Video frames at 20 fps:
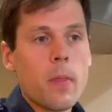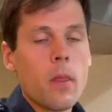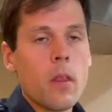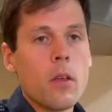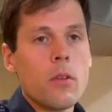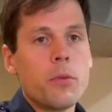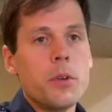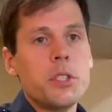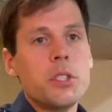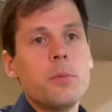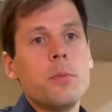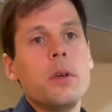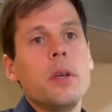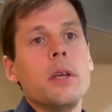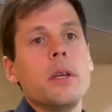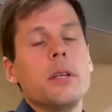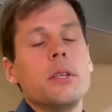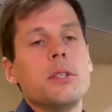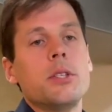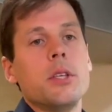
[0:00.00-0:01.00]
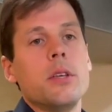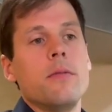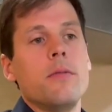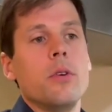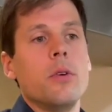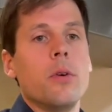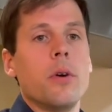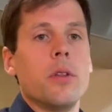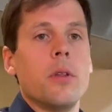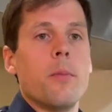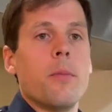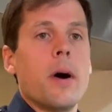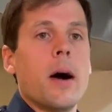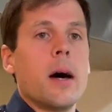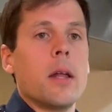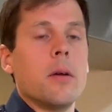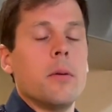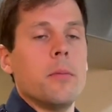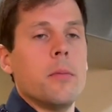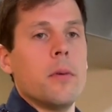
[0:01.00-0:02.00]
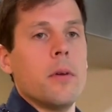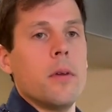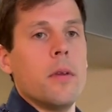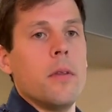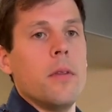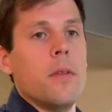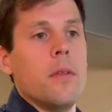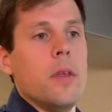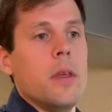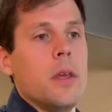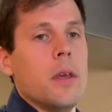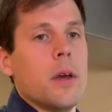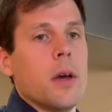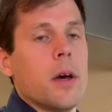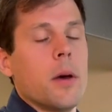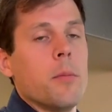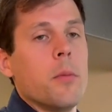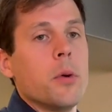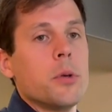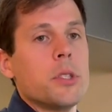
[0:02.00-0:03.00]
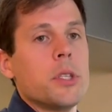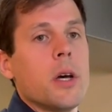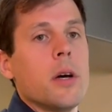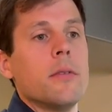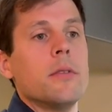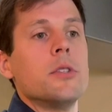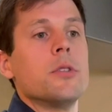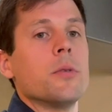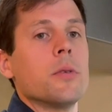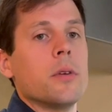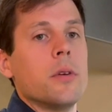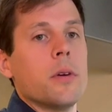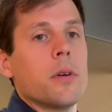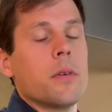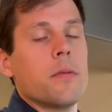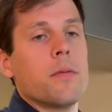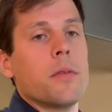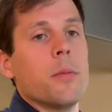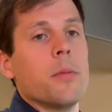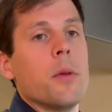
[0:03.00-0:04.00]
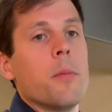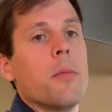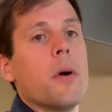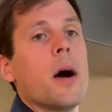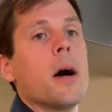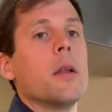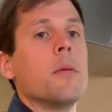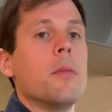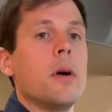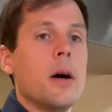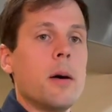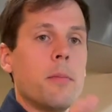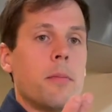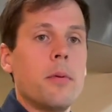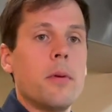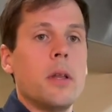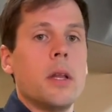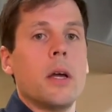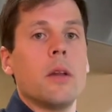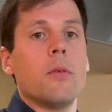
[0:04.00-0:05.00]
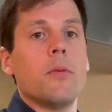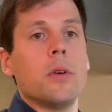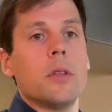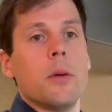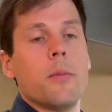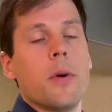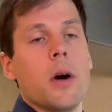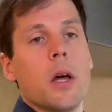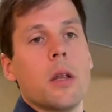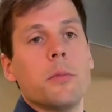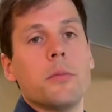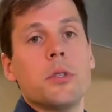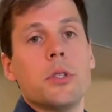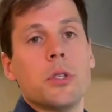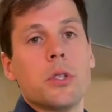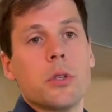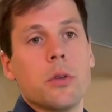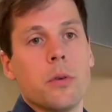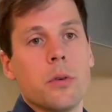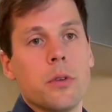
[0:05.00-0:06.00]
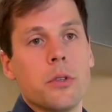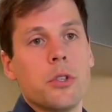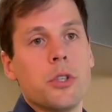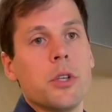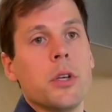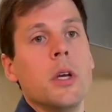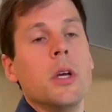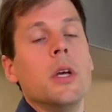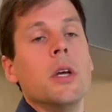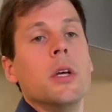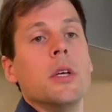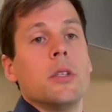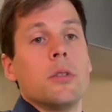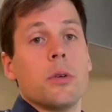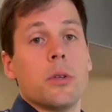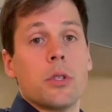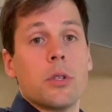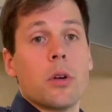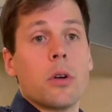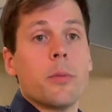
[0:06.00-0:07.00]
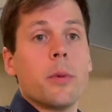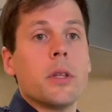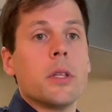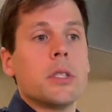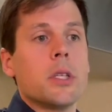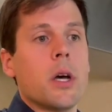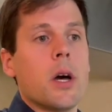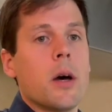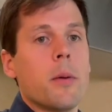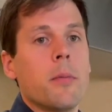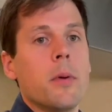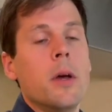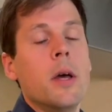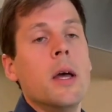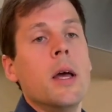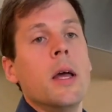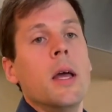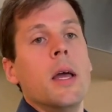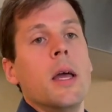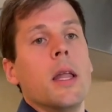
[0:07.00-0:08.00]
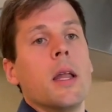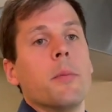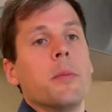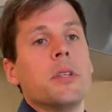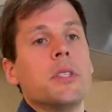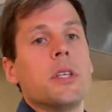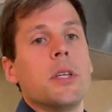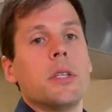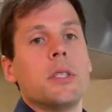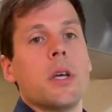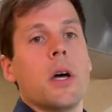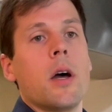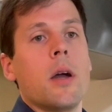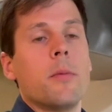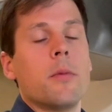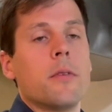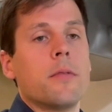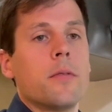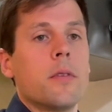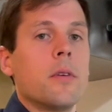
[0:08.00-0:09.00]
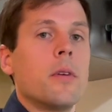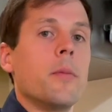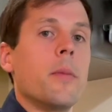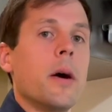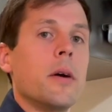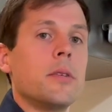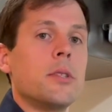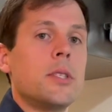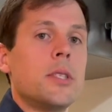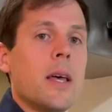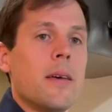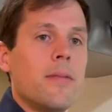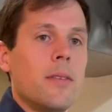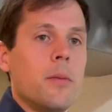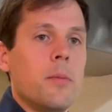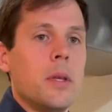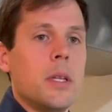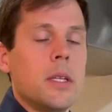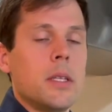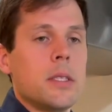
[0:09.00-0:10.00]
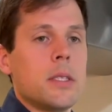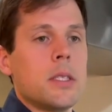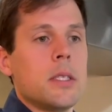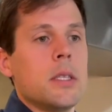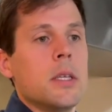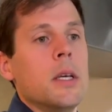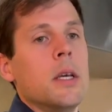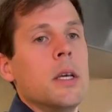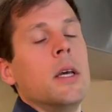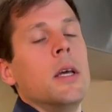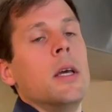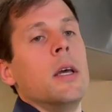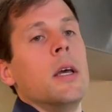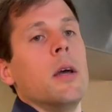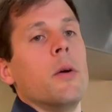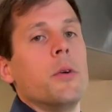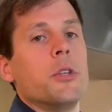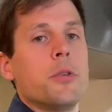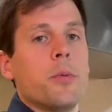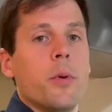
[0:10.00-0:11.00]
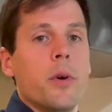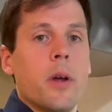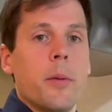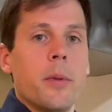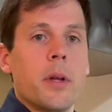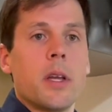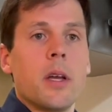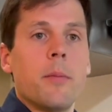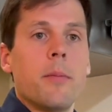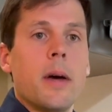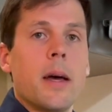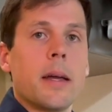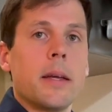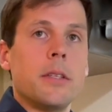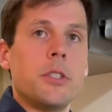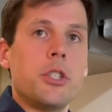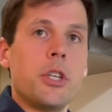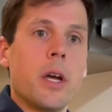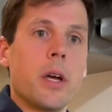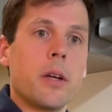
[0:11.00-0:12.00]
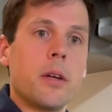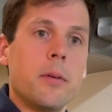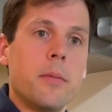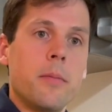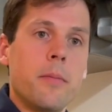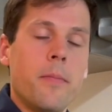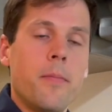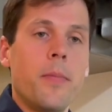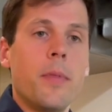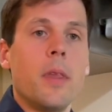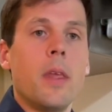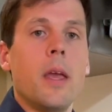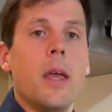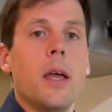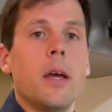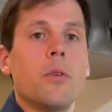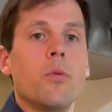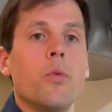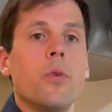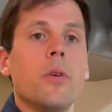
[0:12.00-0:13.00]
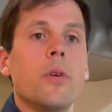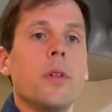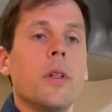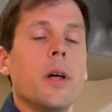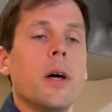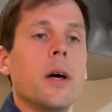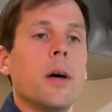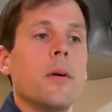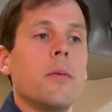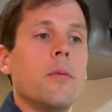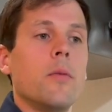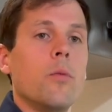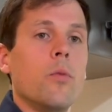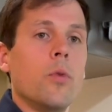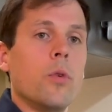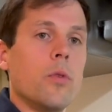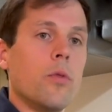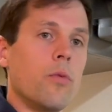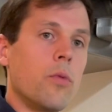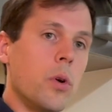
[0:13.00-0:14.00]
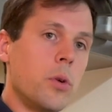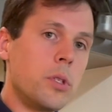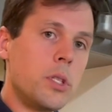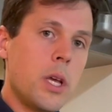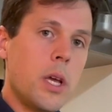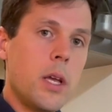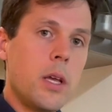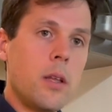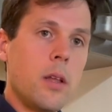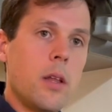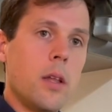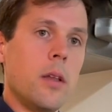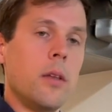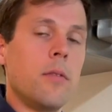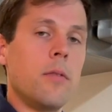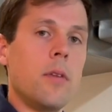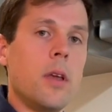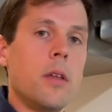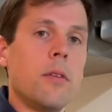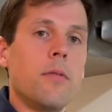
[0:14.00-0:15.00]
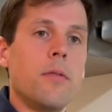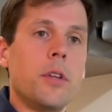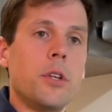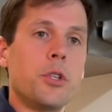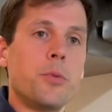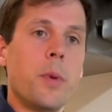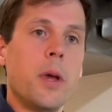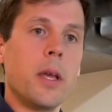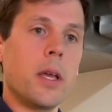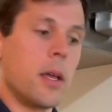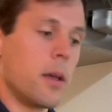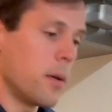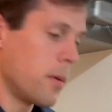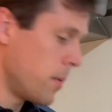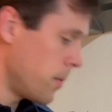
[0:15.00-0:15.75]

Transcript: The reason being is if you go on the bottom, most ovens will cook from the bottom up, and I don't want the bottoms to scorch. So I'll start them on the top, and I'm gonna set a timer for about 7 minutes, at which point I'm gonna come back and check them, and we'll rotate and finish baking.